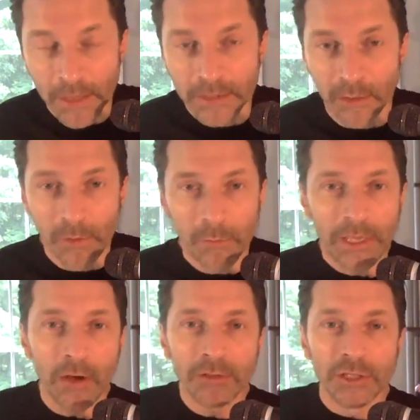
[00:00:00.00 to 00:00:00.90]
So when we
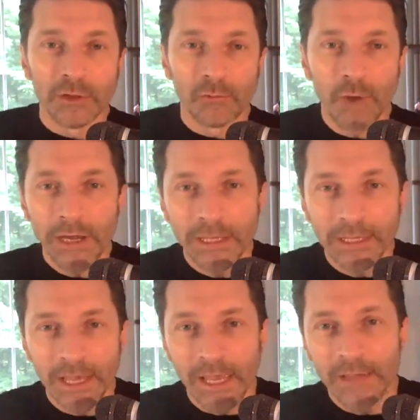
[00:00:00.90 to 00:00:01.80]
go to the
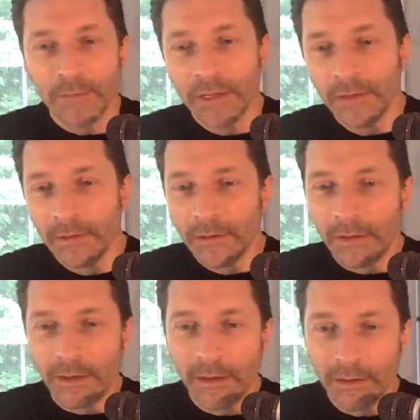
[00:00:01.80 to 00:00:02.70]
running game
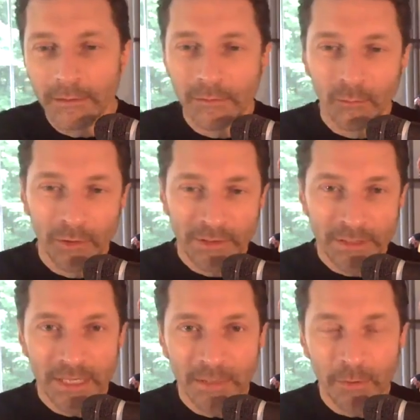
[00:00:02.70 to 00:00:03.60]
with
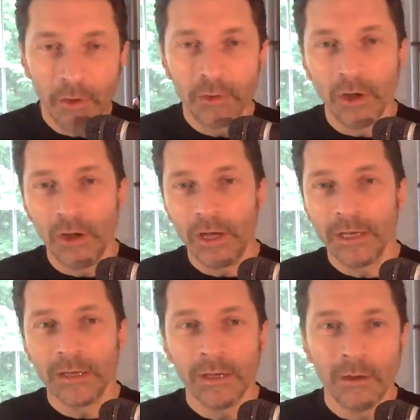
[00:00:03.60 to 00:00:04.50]
Azigbo
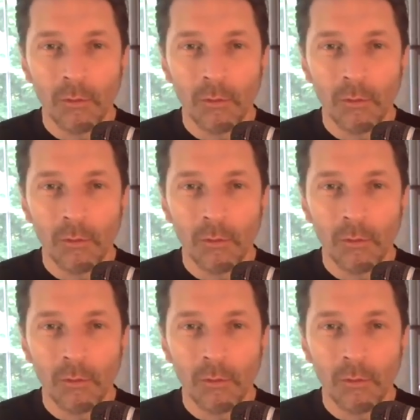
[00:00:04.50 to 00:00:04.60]
gone,